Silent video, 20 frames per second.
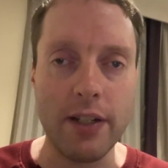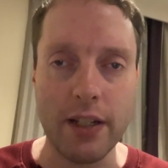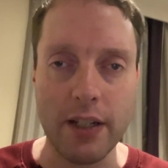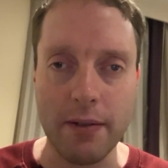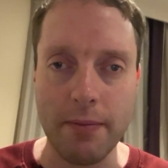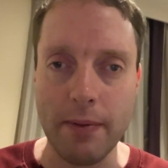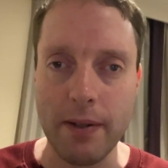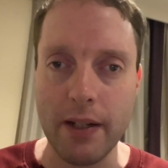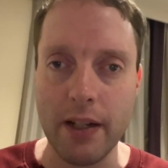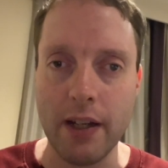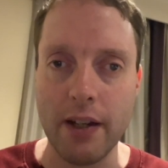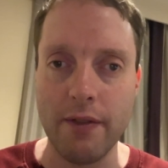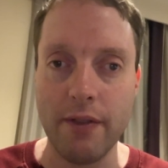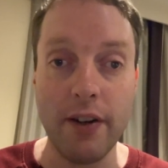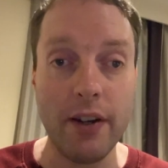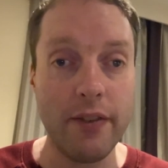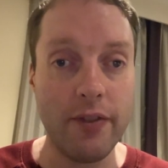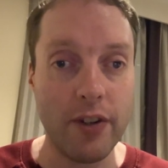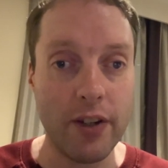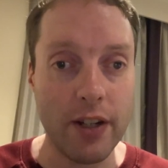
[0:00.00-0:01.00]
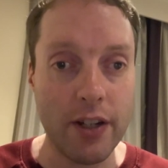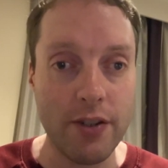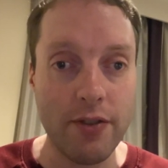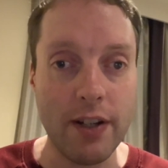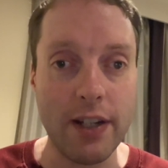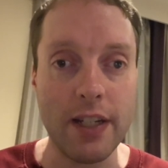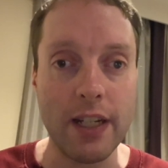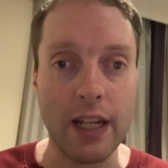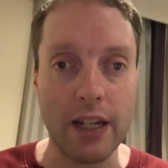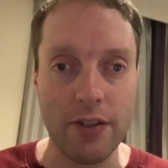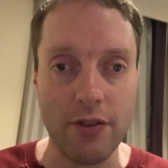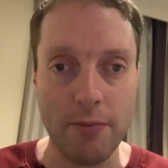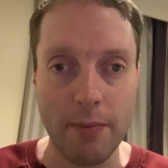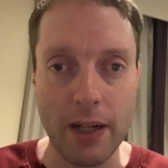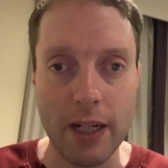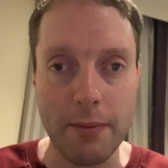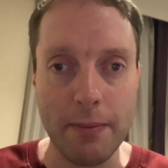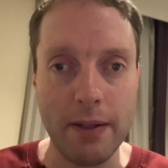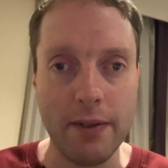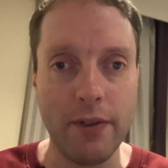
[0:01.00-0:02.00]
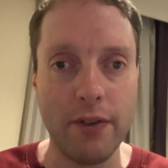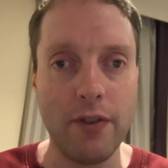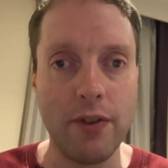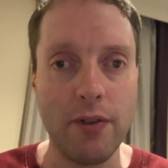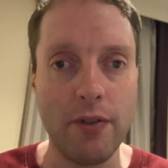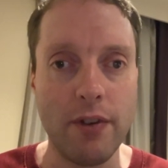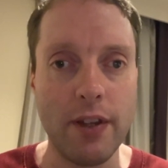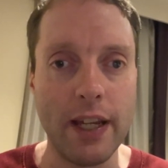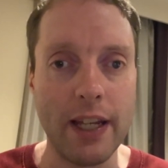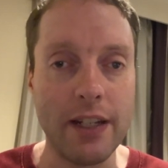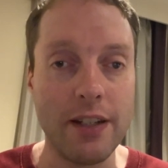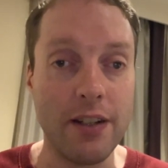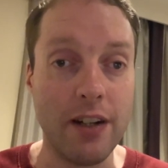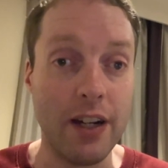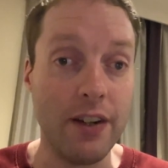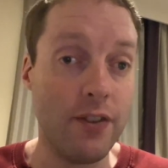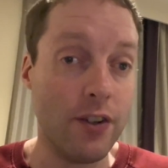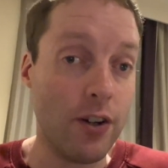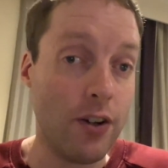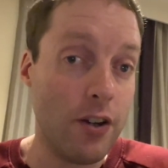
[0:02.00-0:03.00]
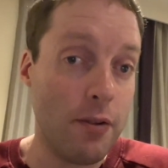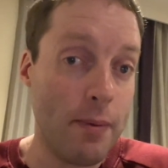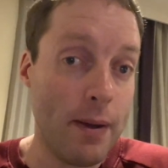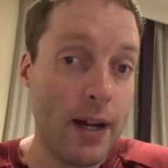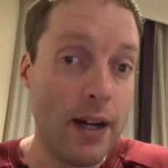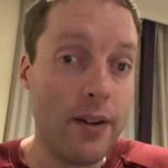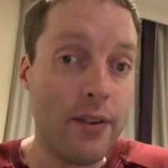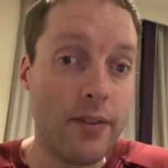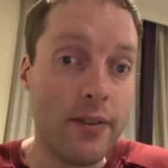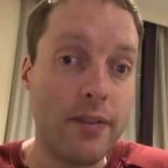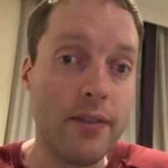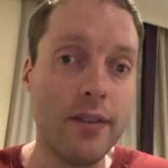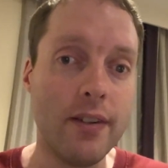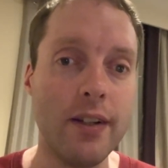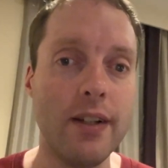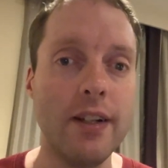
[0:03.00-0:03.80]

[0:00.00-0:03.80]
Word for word: It's been uh, very, very interesting. It's reminded me of a few things that I'd forgotten about and